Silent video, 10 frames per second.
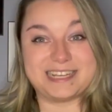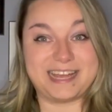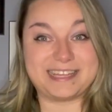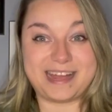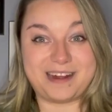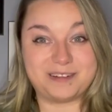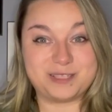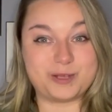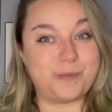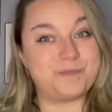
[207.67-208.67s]
like there.
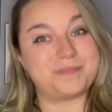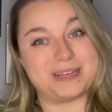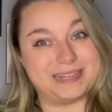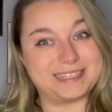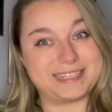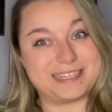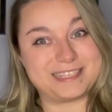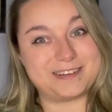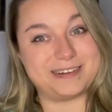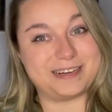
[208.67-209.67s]
So let's get
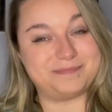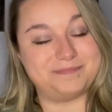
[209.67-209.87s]
started.